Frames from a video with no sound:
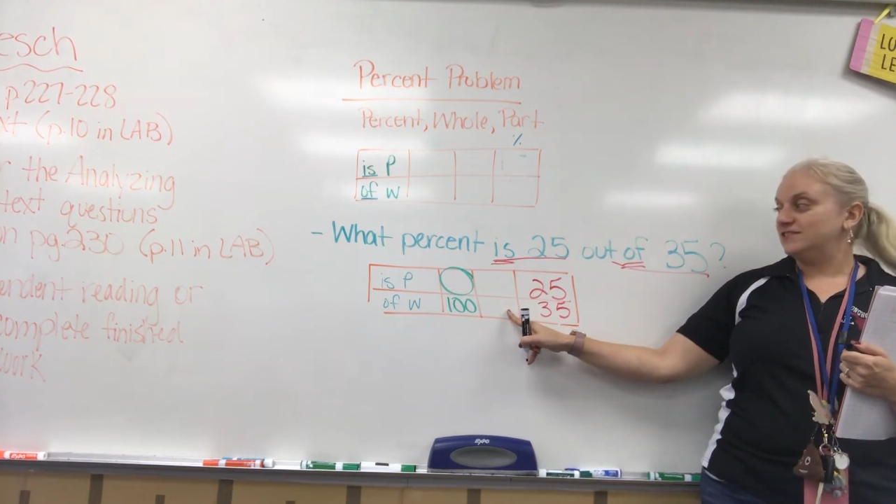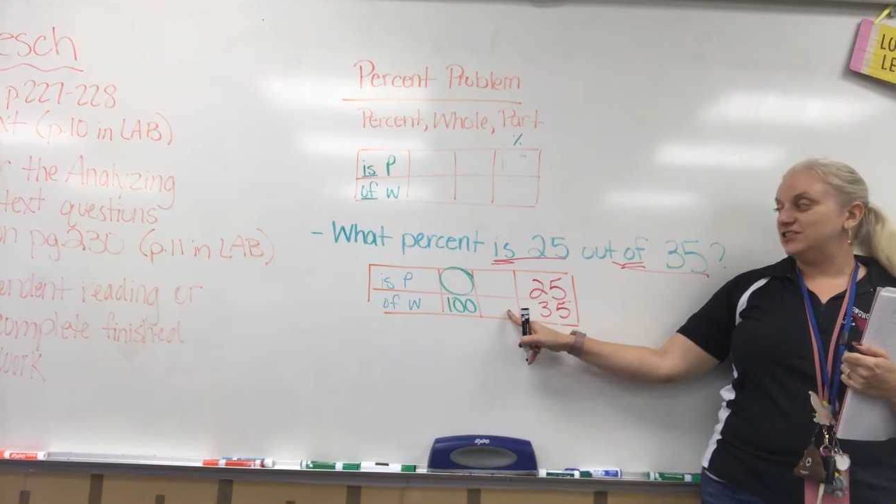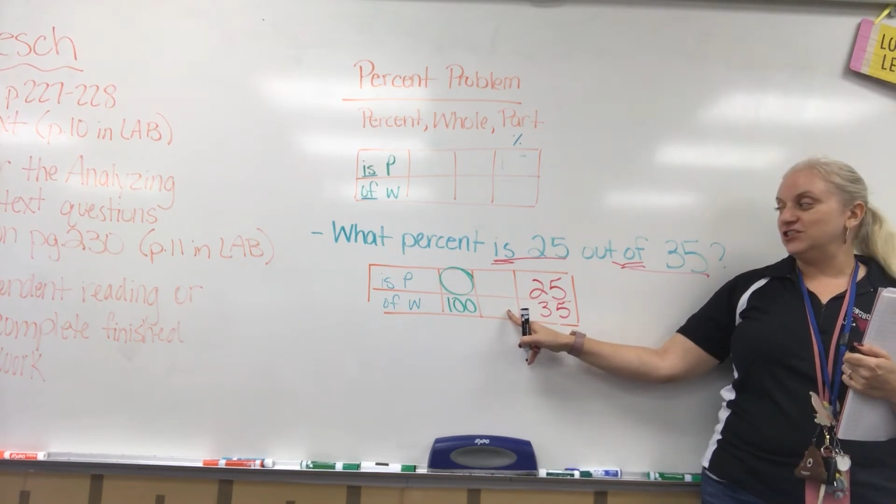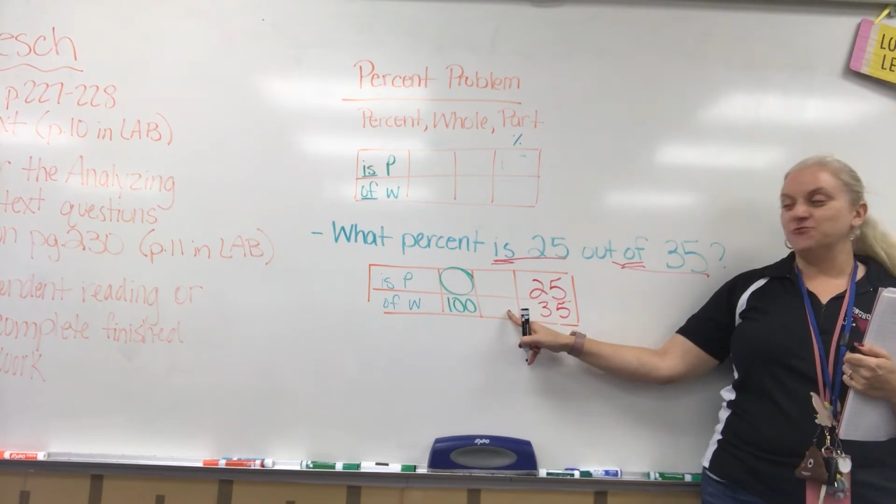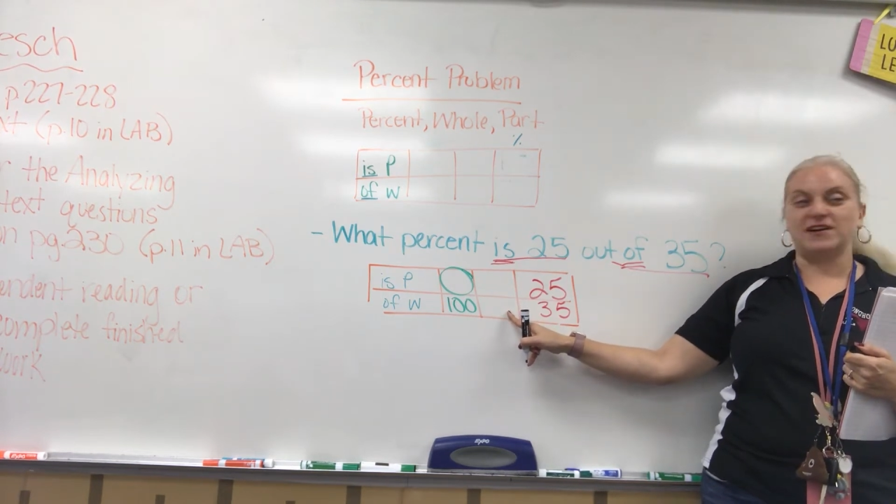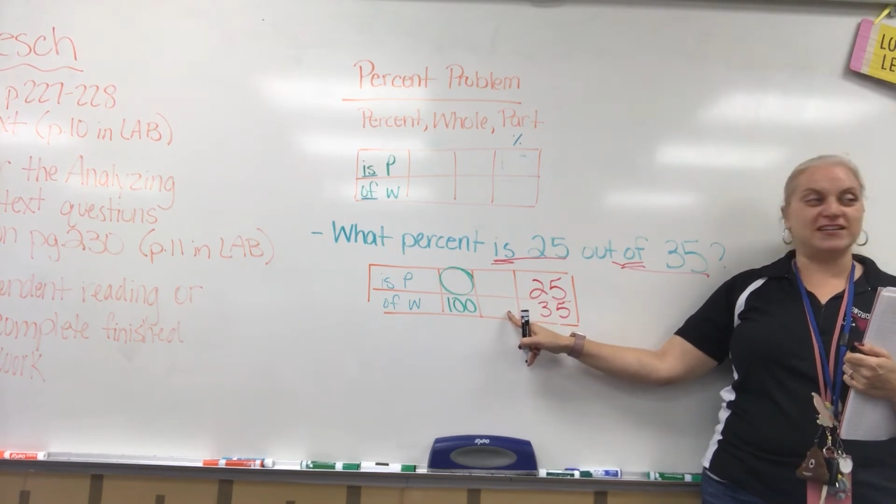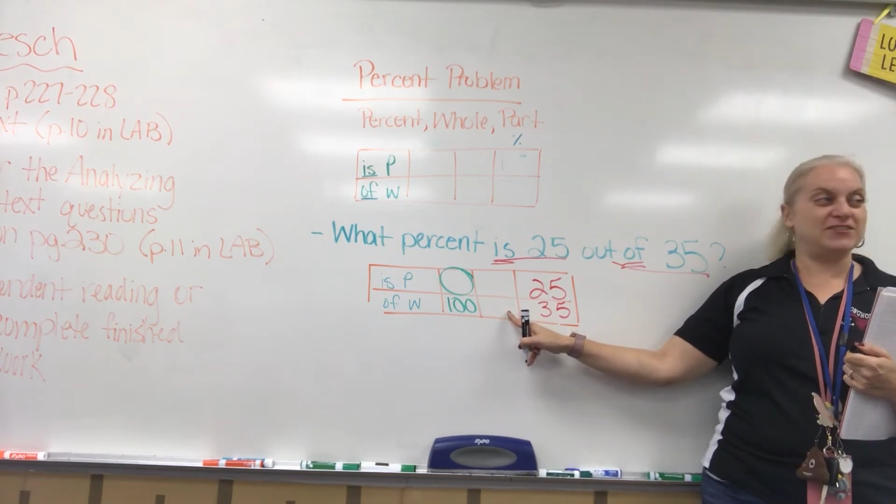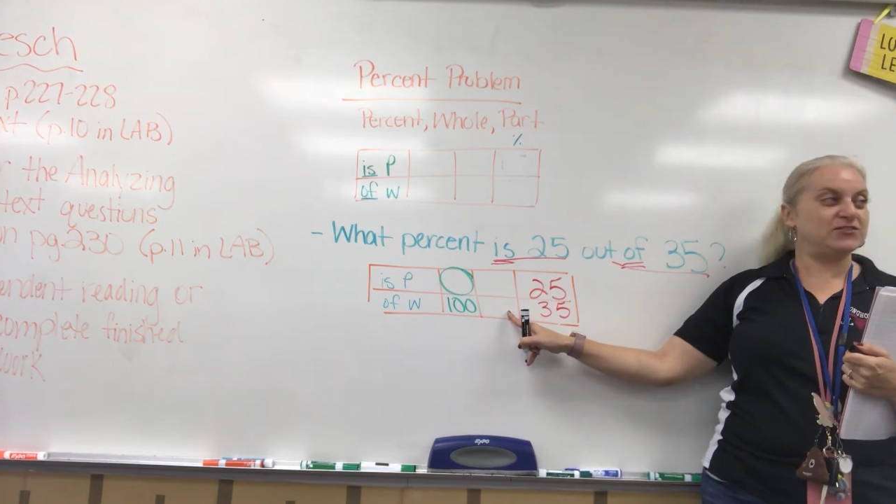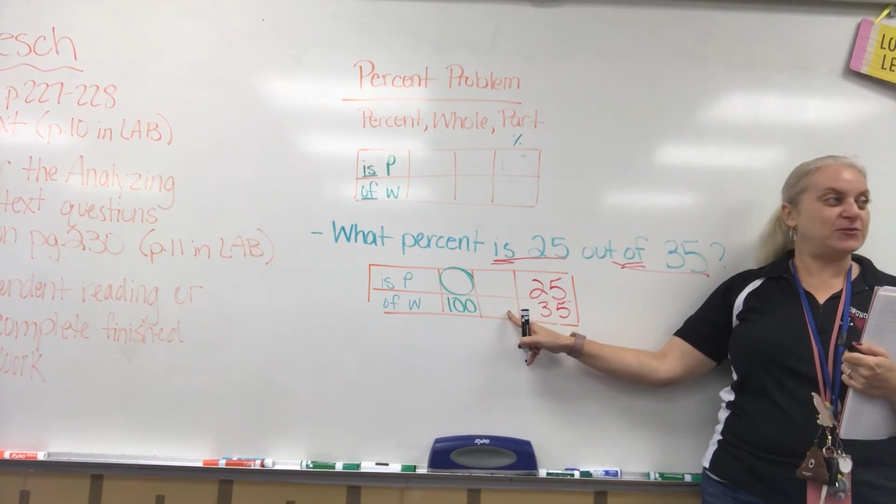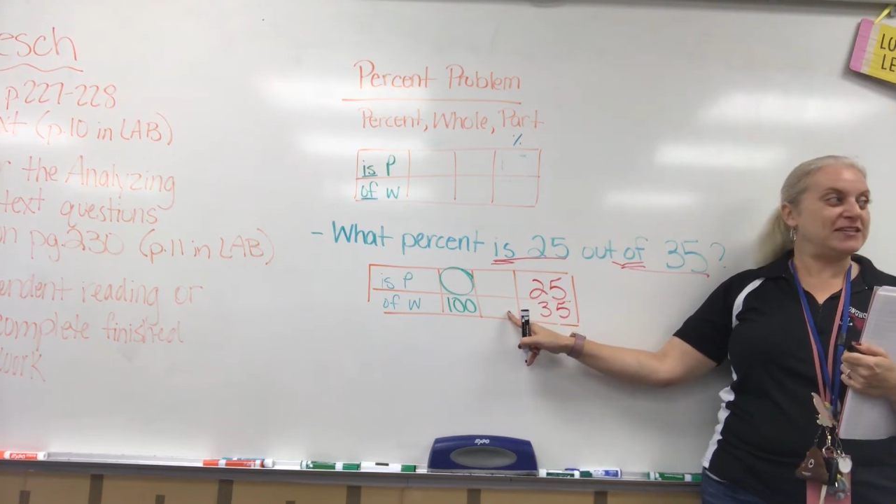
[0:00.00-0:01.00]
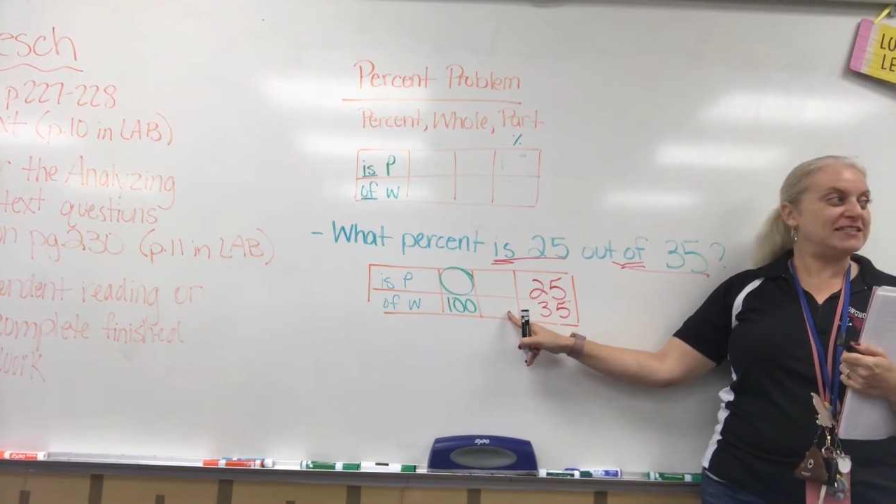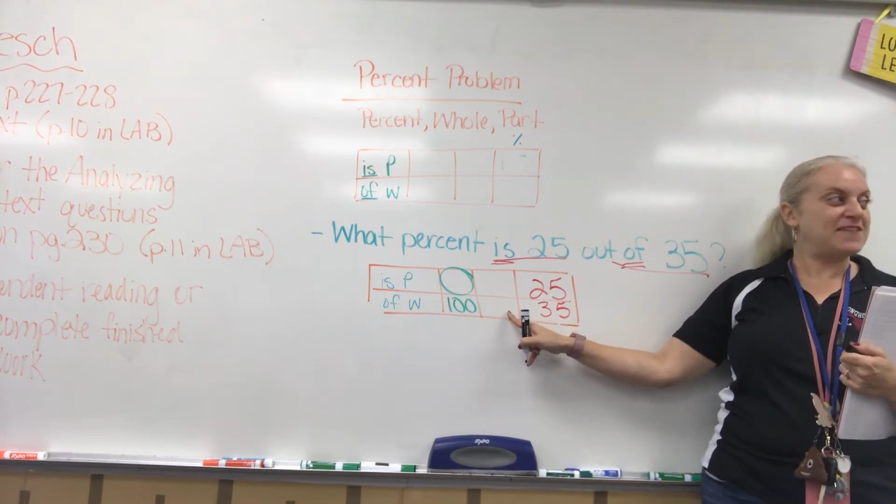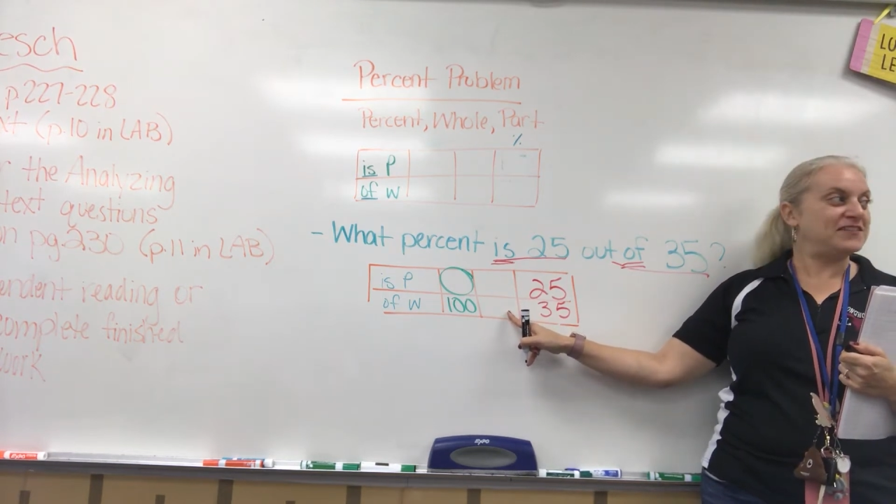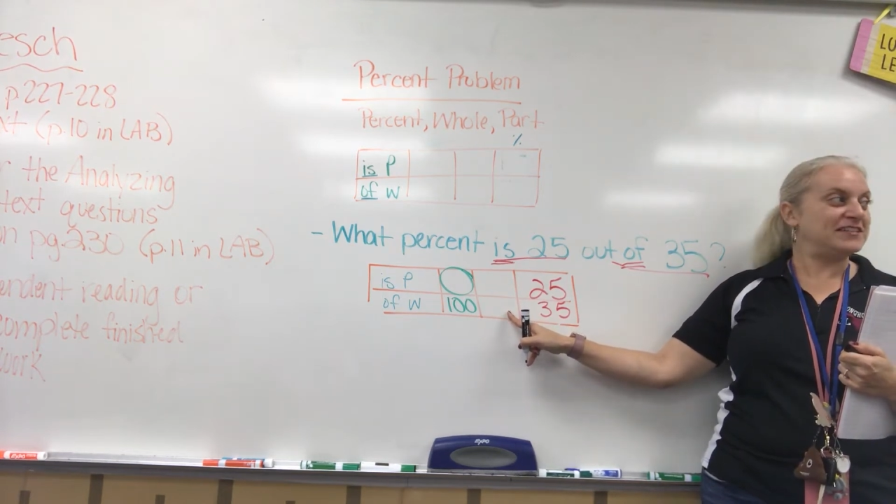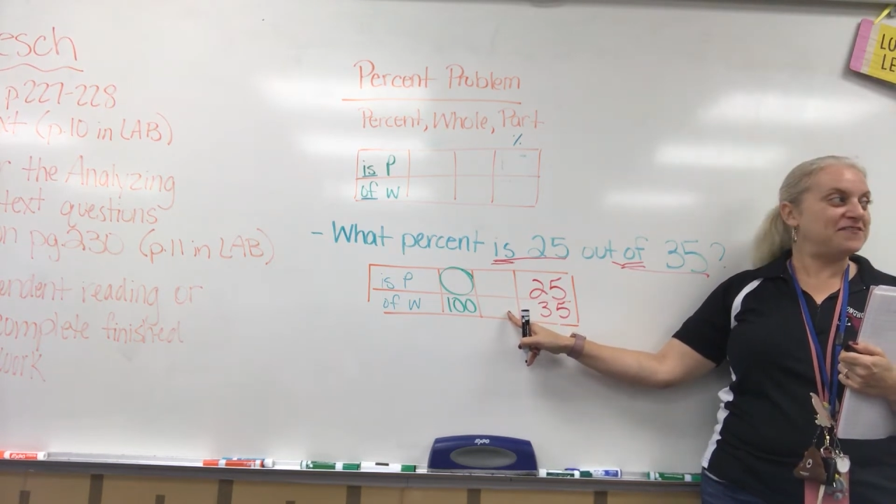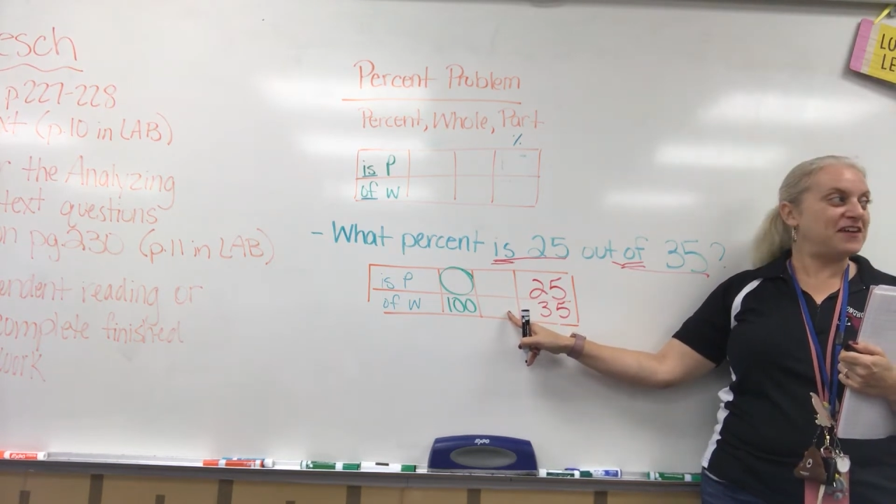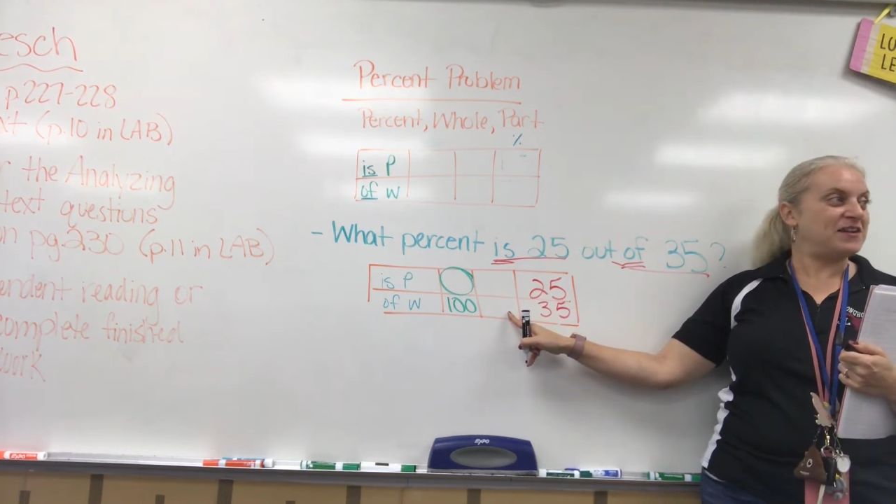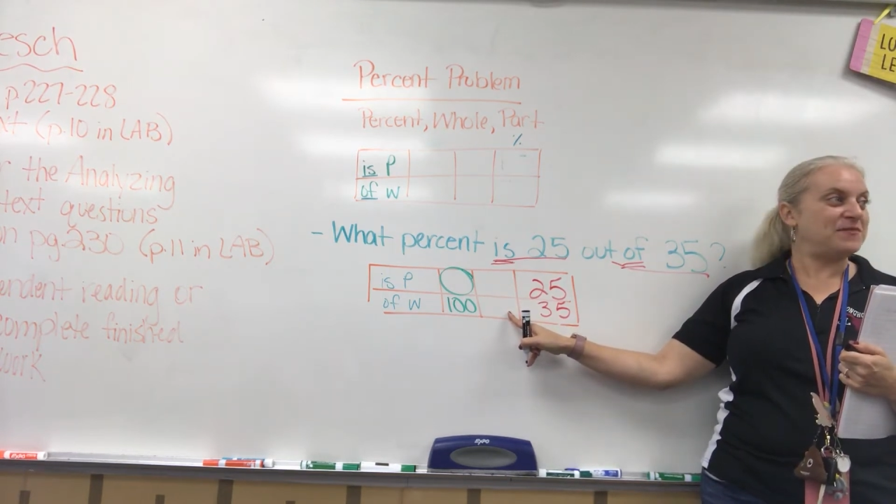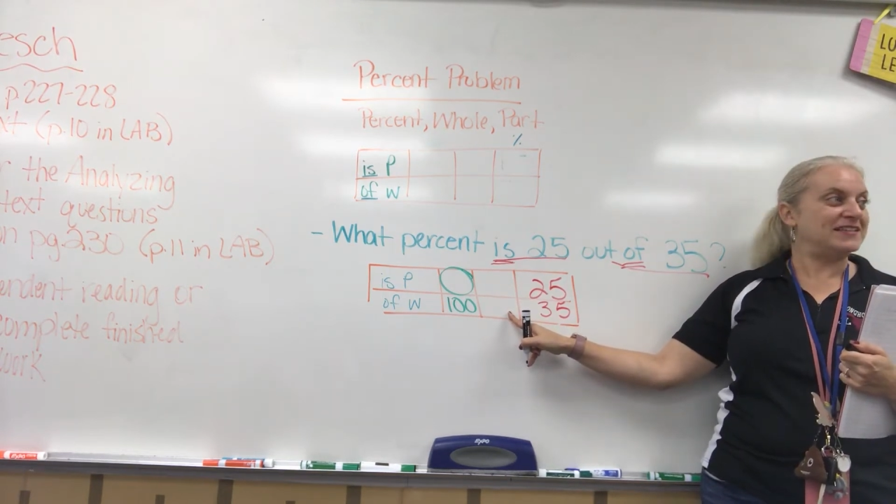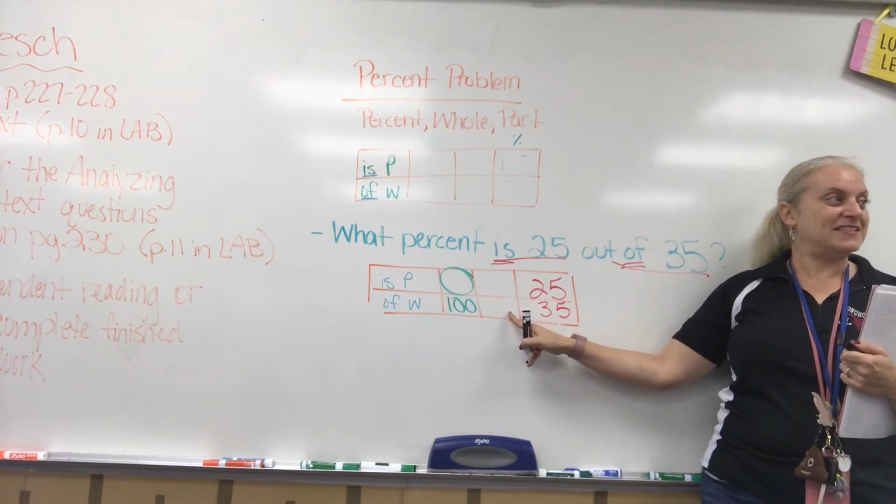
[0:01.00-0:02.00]
Do you want to do 27
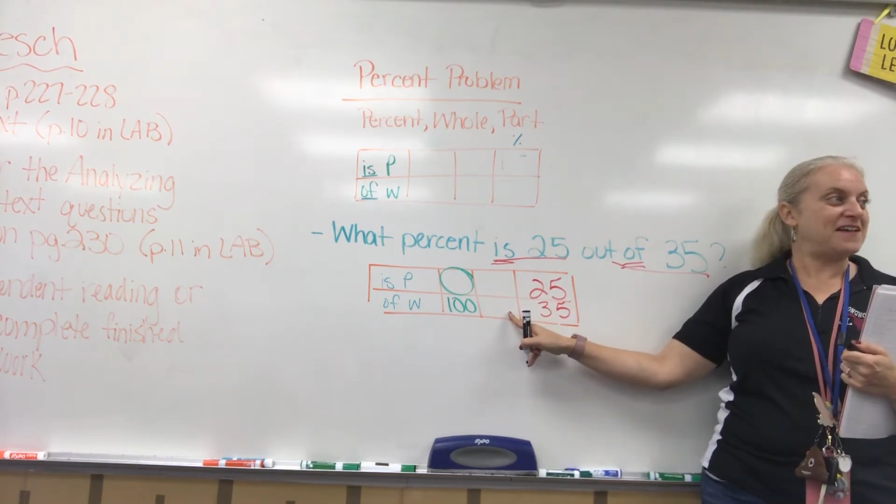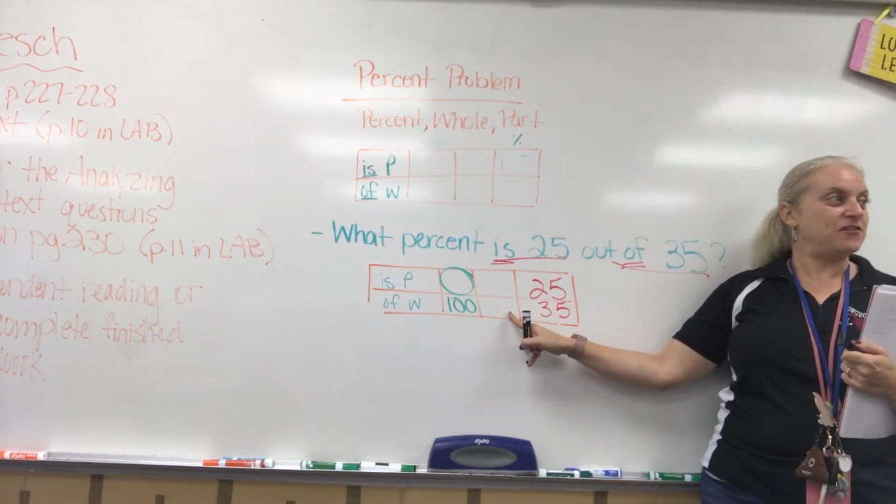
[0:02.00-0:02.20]
divided by 7?